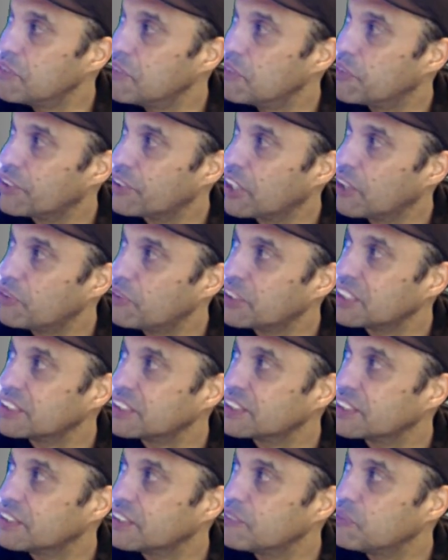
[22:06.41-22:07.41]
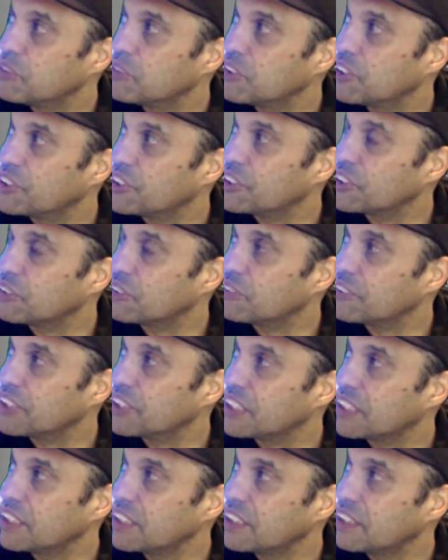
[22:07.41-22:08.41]
what I would consider more logical
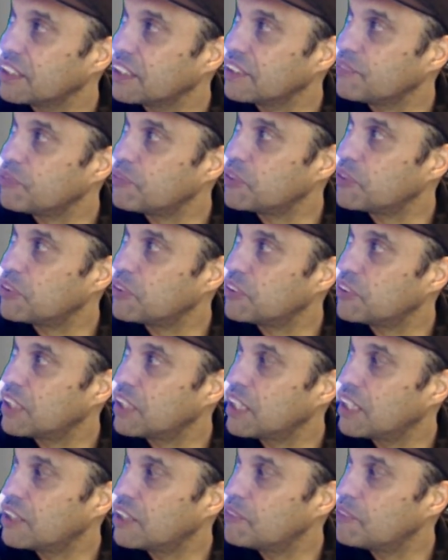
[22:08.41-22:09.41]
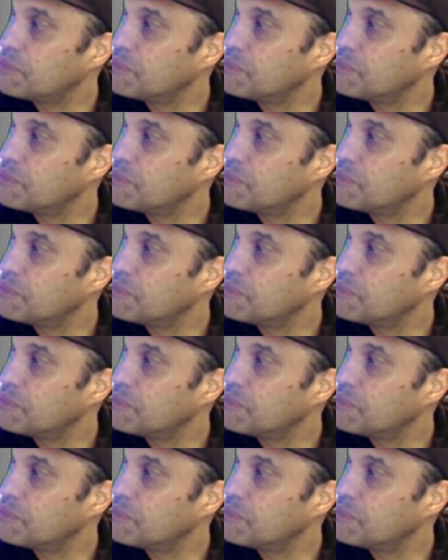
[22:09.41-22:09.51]
thinking and more